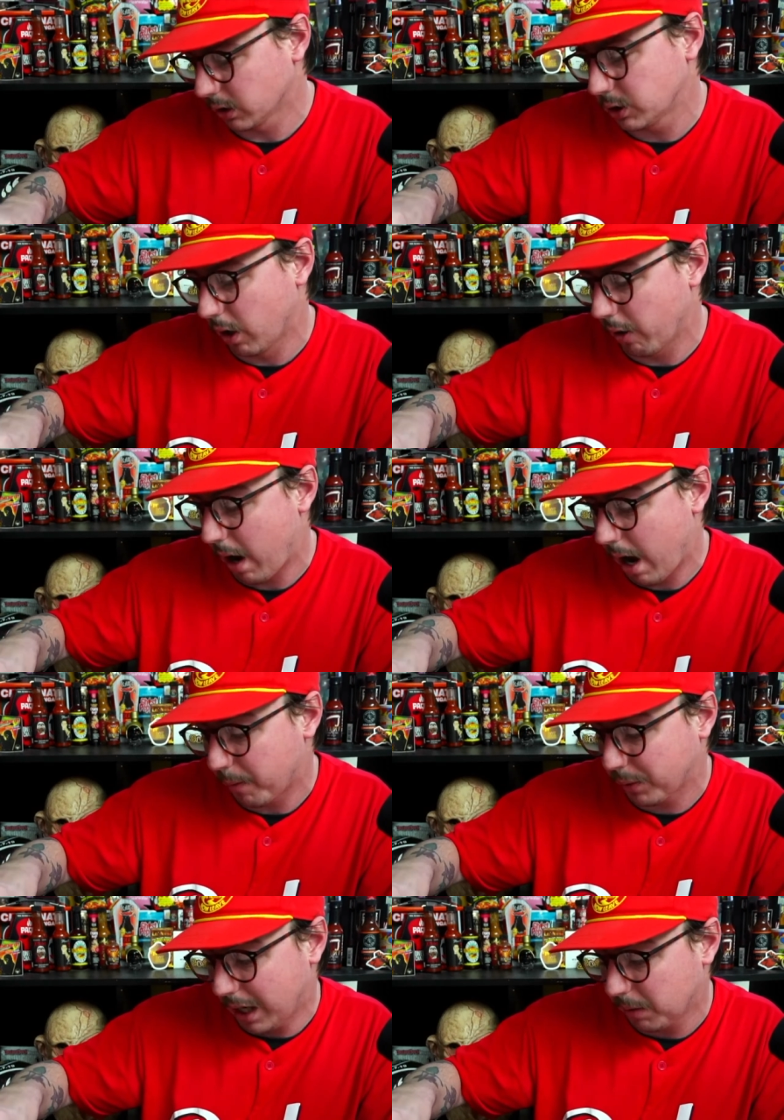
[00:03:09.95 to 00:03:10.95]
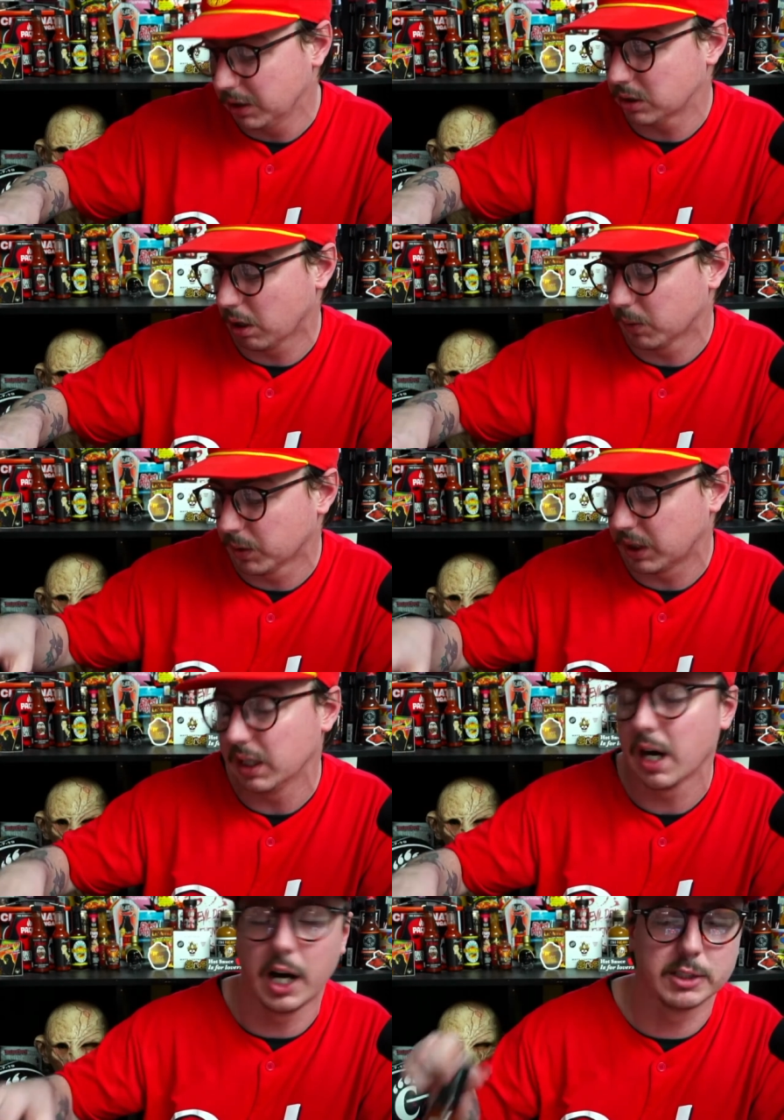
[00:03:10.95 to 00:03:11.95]
So I'll, I'll probably start with the
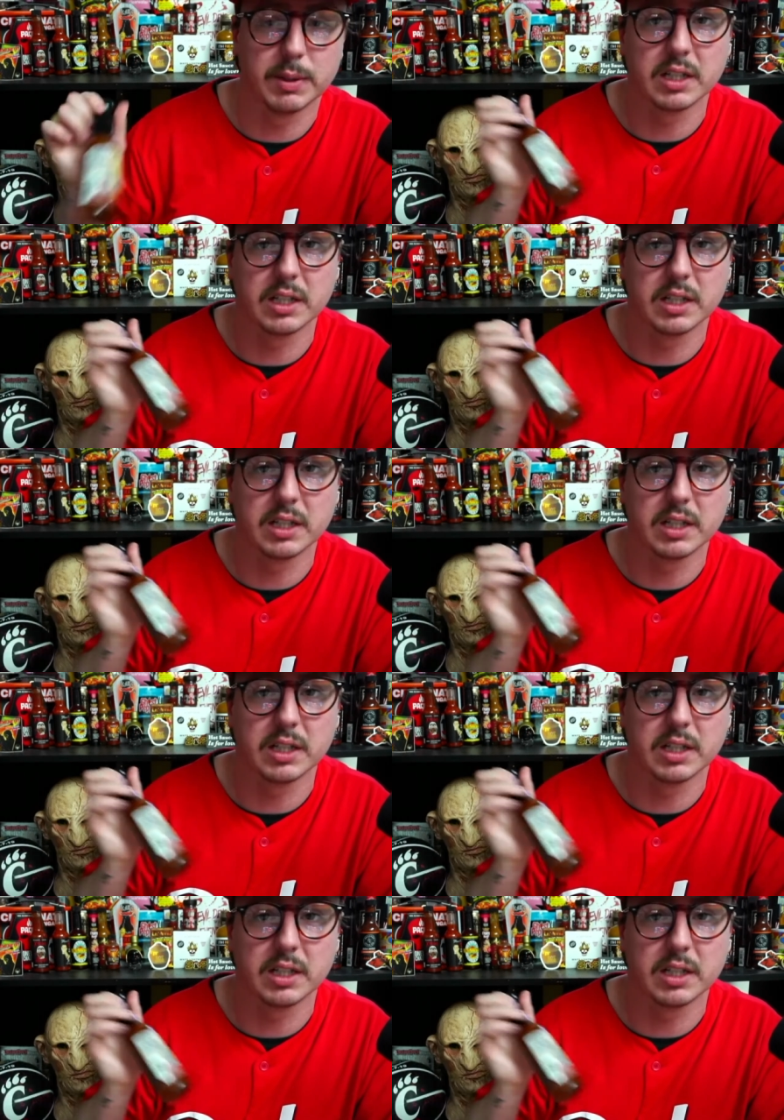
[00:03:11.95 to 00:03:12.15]
Cosmic